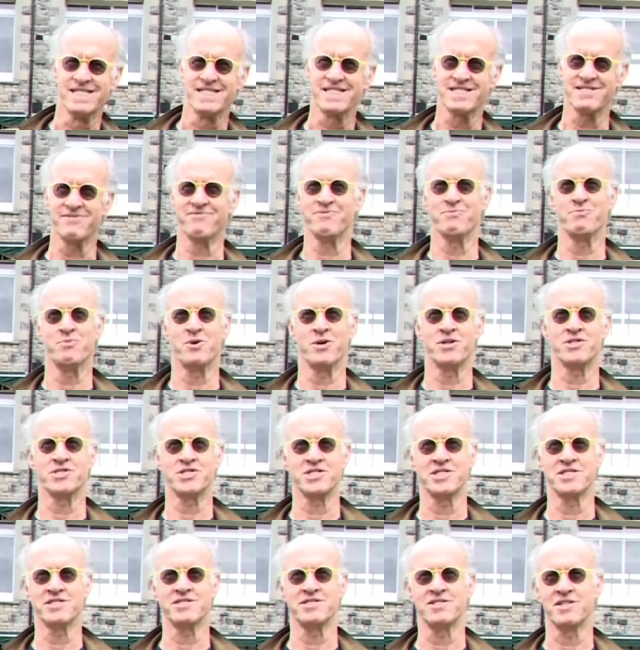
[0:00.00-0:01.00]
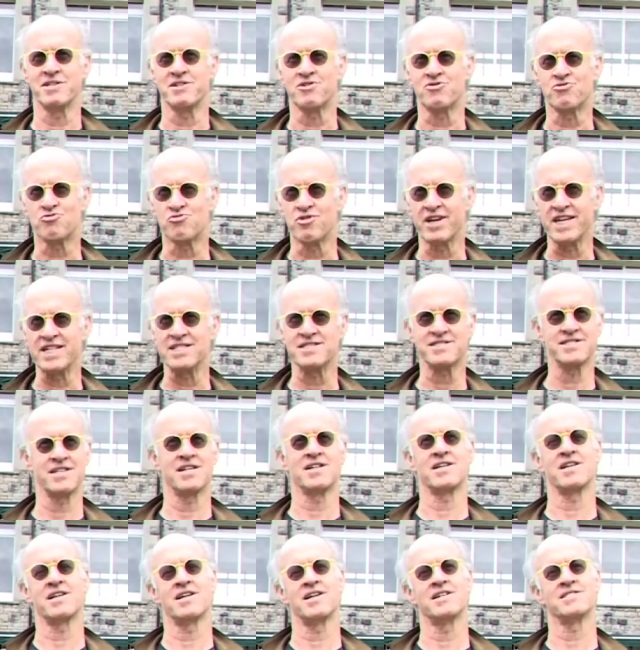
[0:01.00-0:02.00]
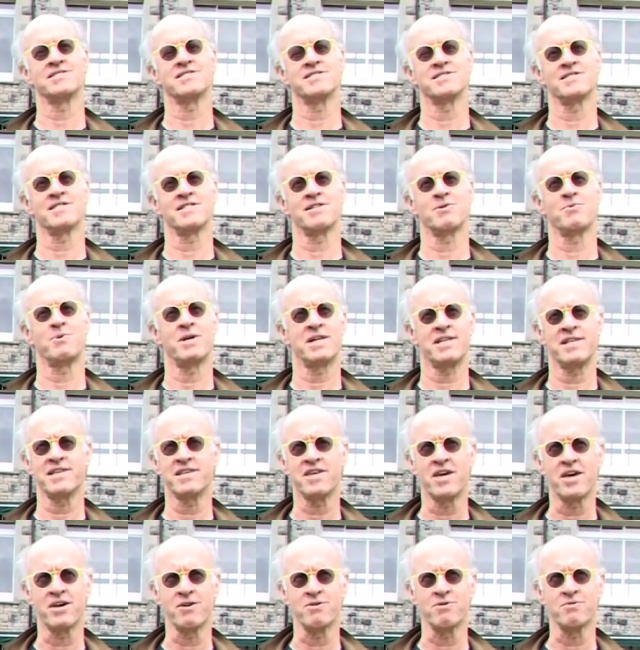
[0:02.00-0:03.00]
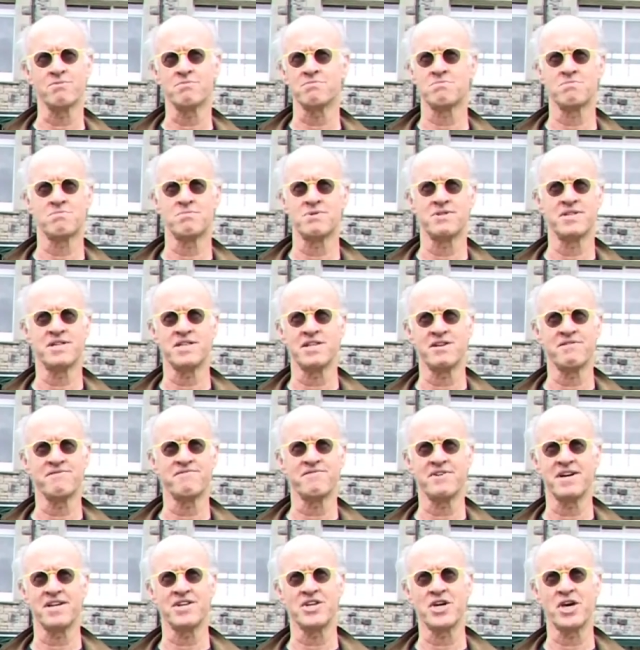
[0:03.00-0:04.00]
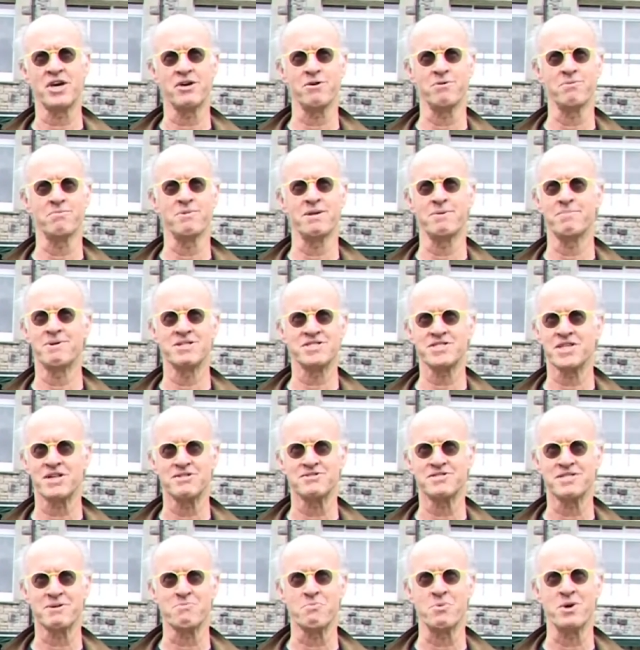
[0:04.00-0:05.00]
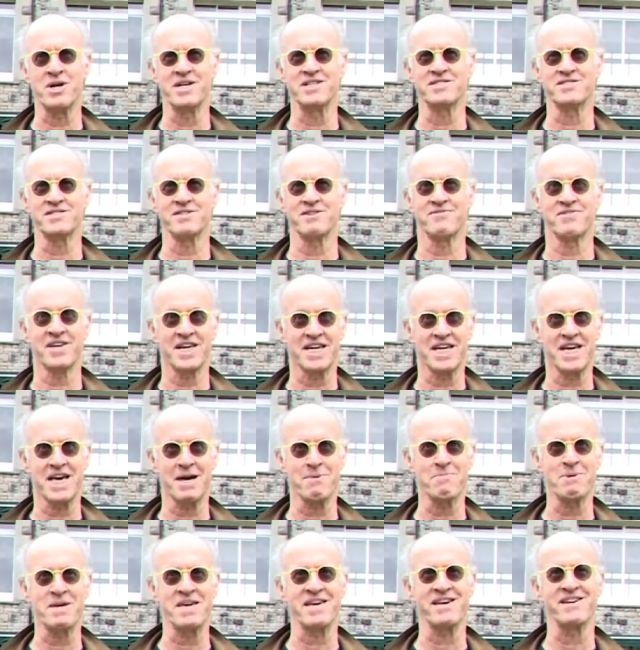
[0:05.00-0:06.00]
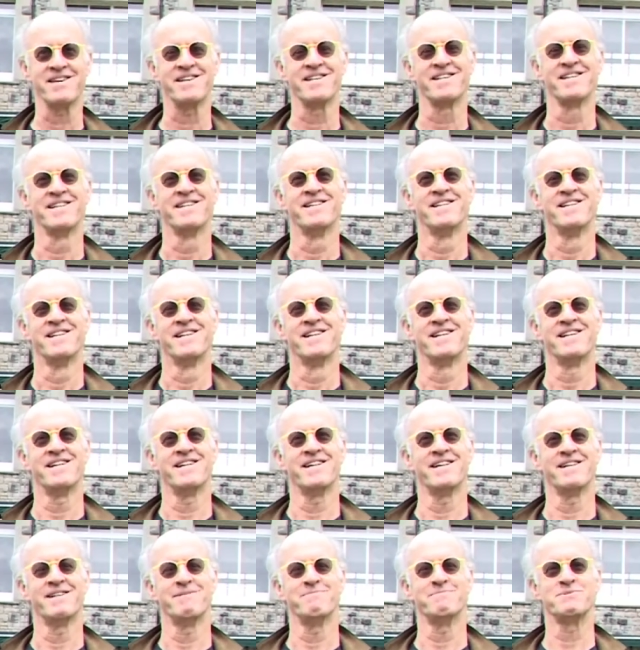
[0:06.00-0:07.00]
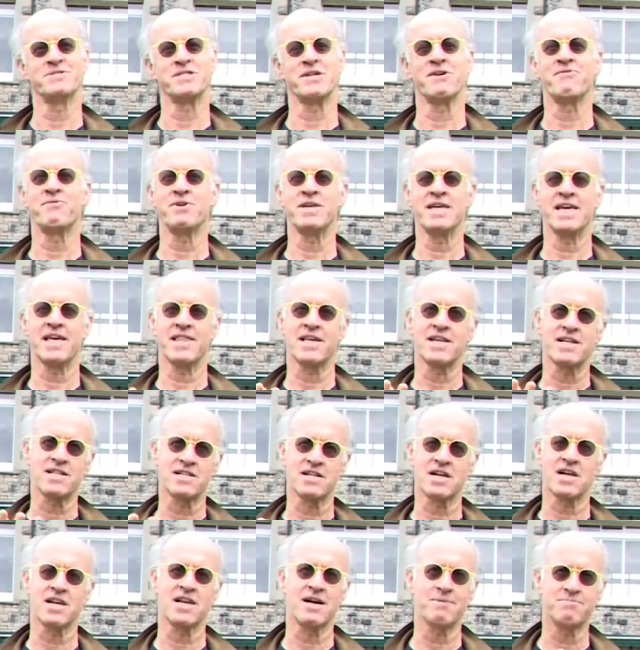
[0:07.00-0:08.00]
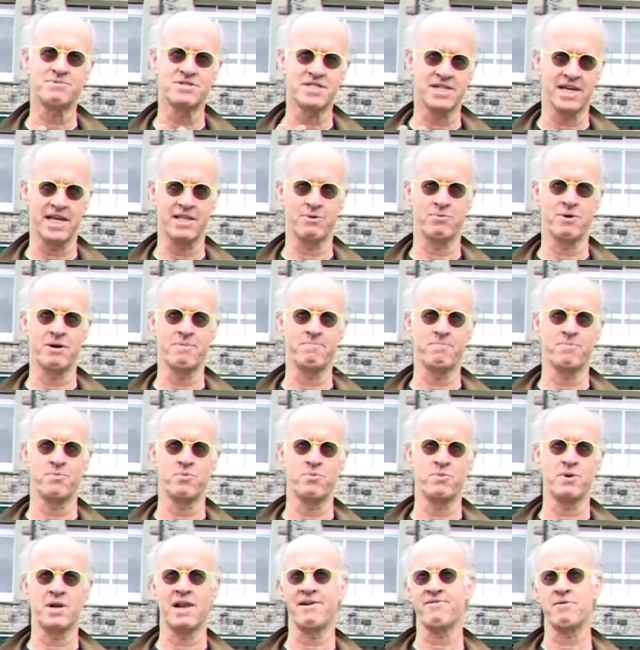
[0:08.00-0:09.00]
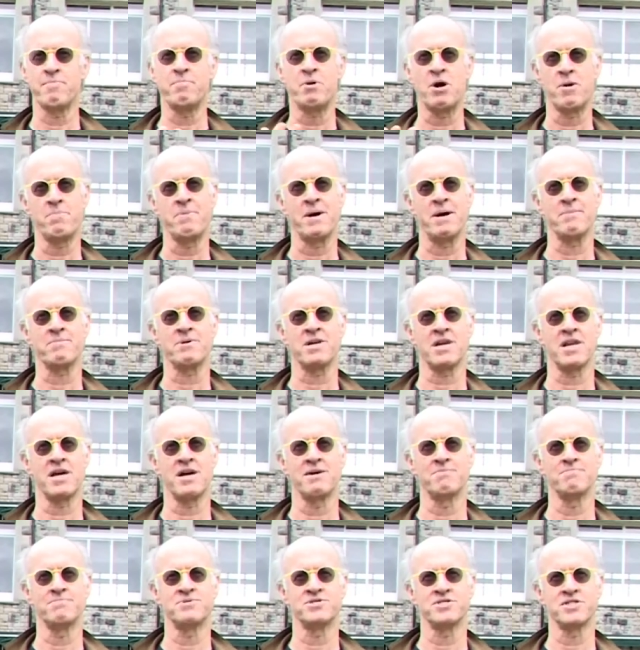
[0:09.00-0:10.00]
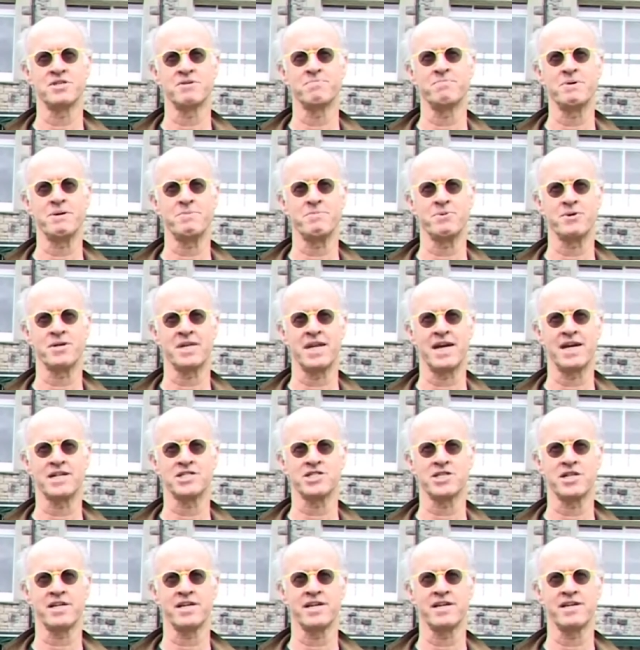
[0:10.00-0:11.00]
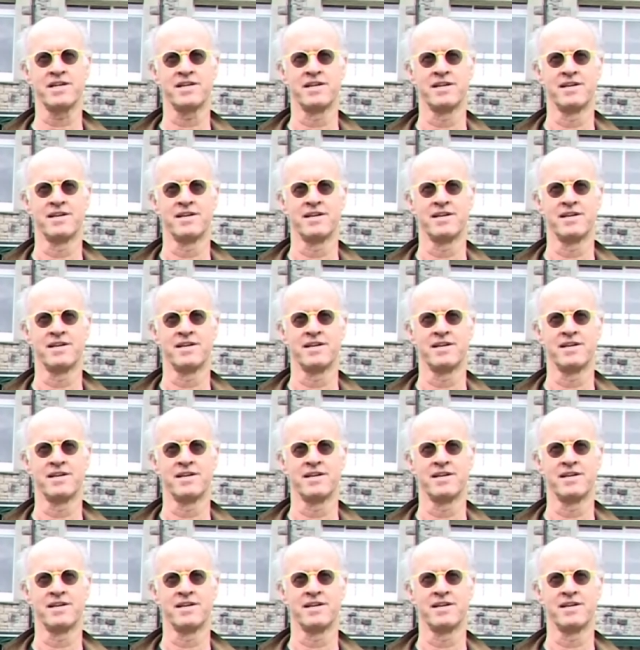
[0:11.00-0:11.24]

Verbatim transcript: different watches, you know, great sunglasses and think, where do they go when they don't find a home? They must go somewhere, so if they can come here, um, so if we can get that little club together, where we'll have a pop-up club, so people can actually,